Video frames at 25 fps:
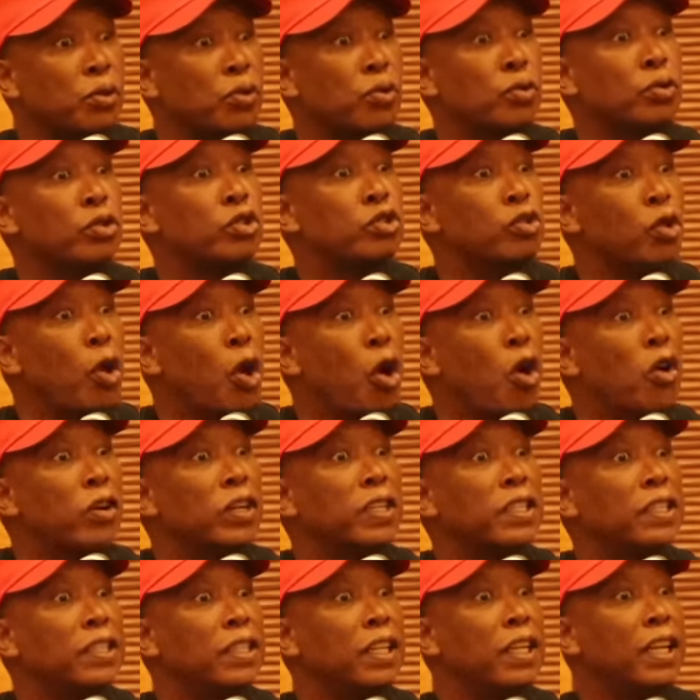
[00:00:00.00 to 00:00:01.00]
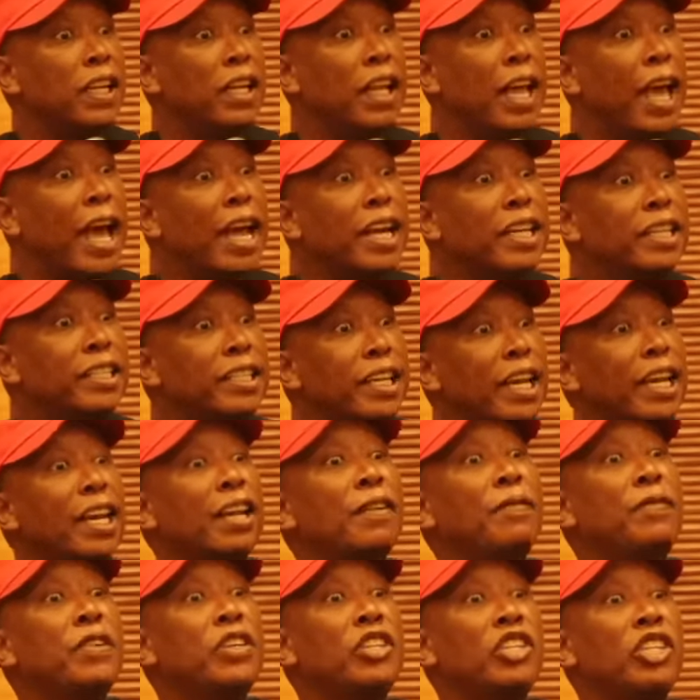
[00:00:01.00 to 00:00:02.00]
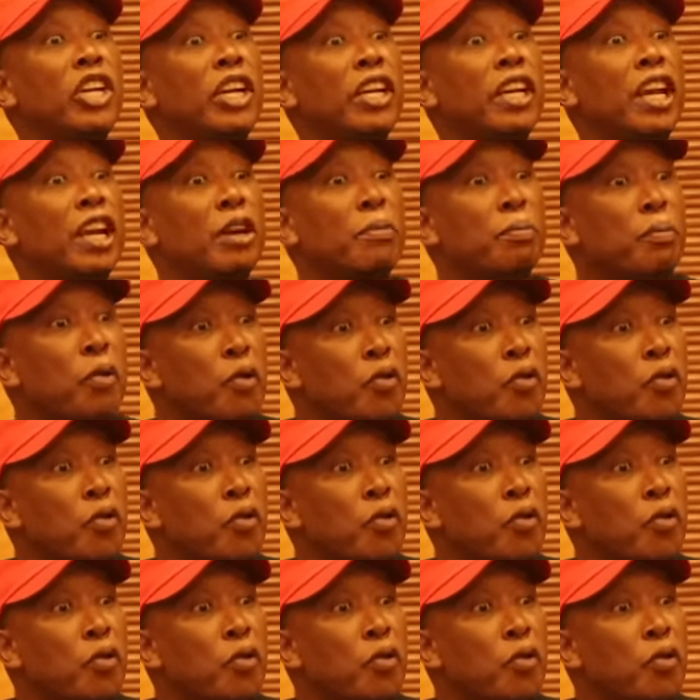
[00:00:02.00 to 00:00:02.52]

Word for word: through songs and television and